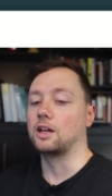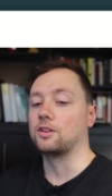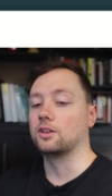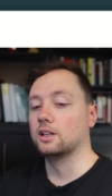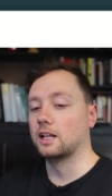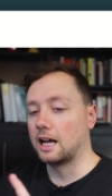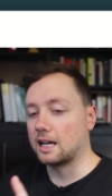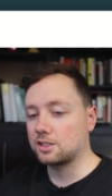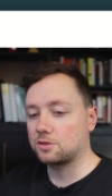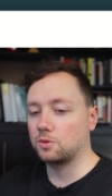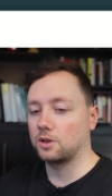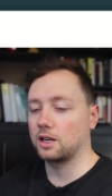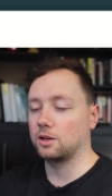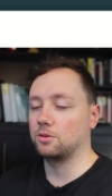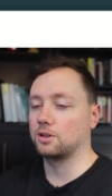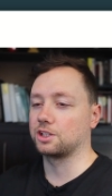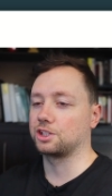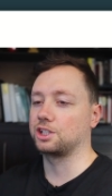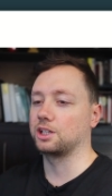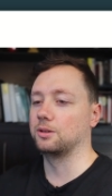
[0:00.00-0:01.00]
Now, the last one I
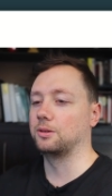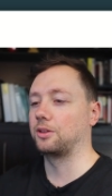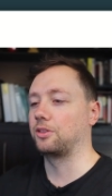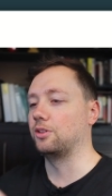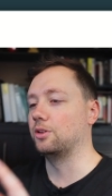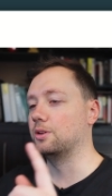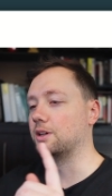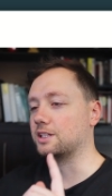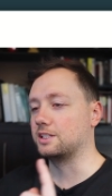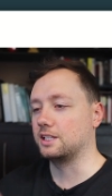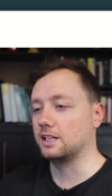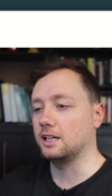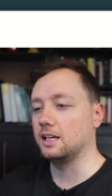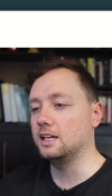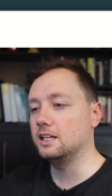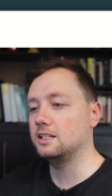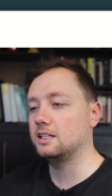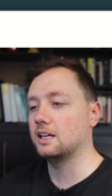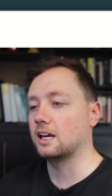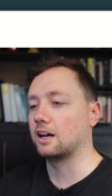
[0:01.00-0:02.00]
wanna share with you is the
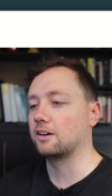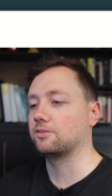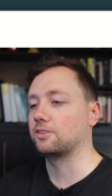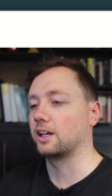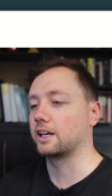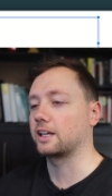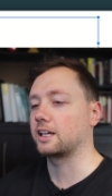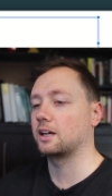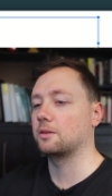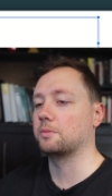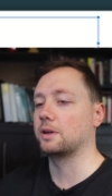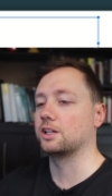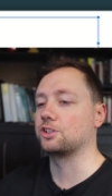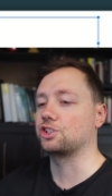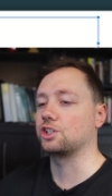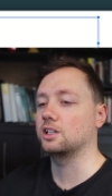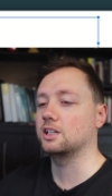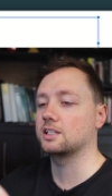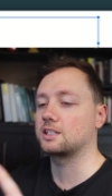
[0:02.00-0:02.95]
ETF, like I mentioned.